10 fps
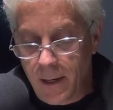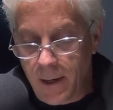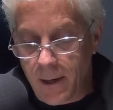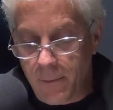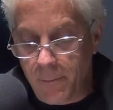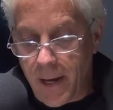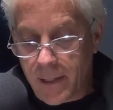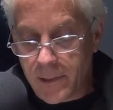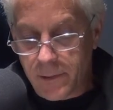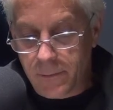
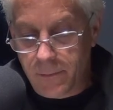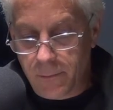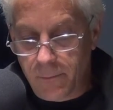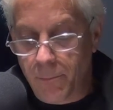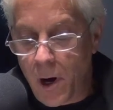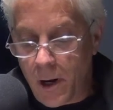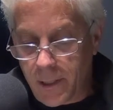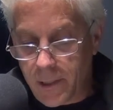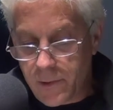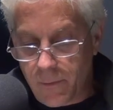Max
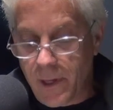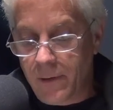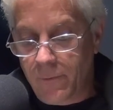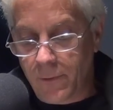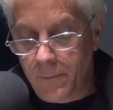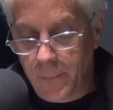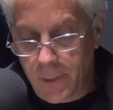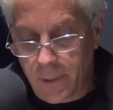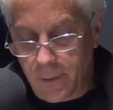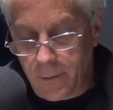Baucus, then from
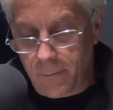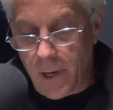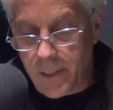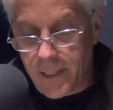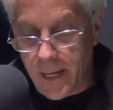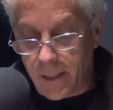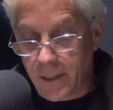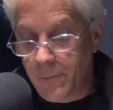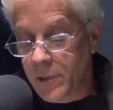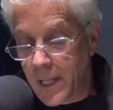Montana,
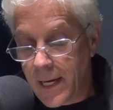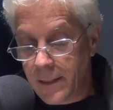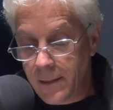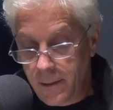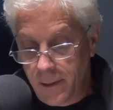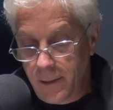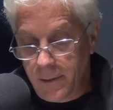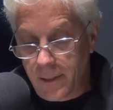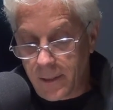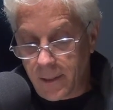complained
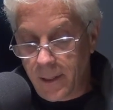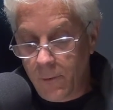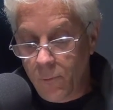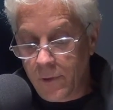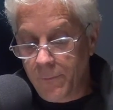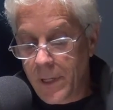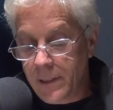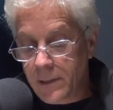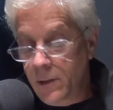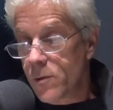that the cut would have
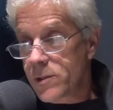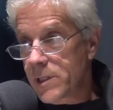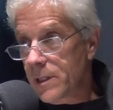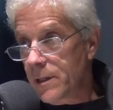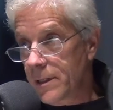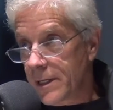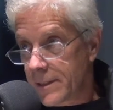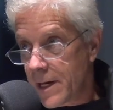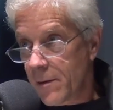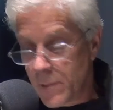meant closing an
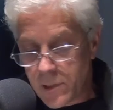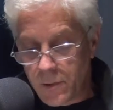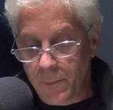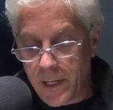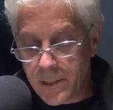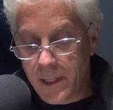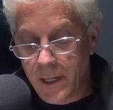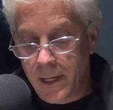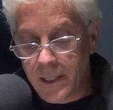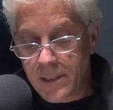entire missile base,
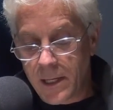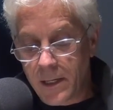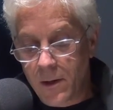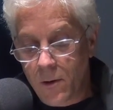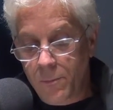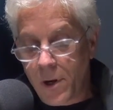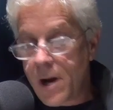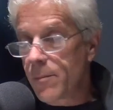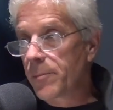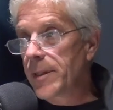and he said,
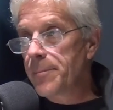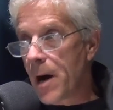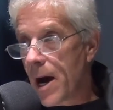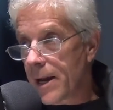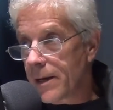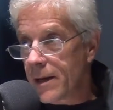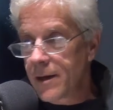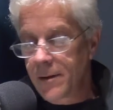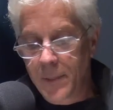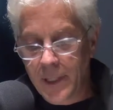"Probably mine,"
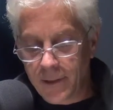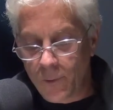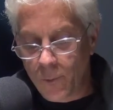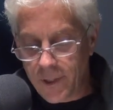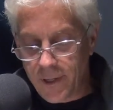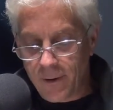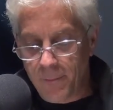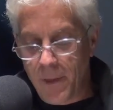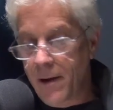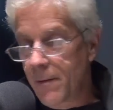meaning the one near
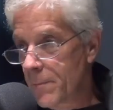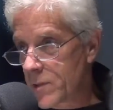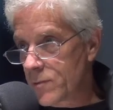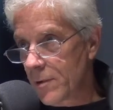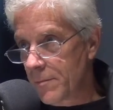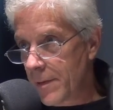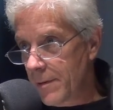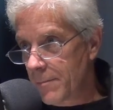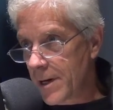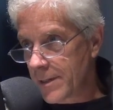Malmstrom,
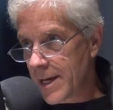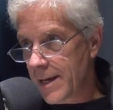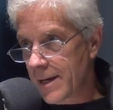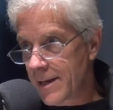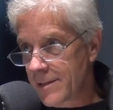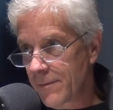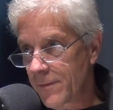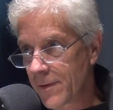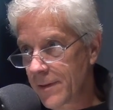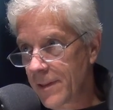Montana, as
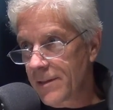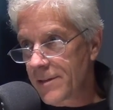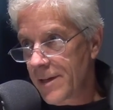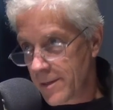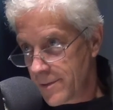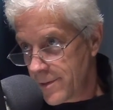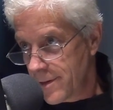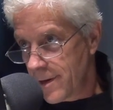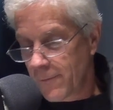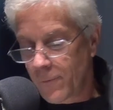if that's his
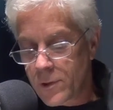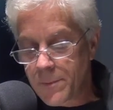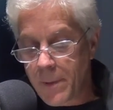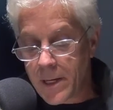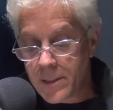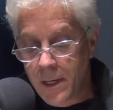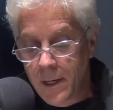Air Force base.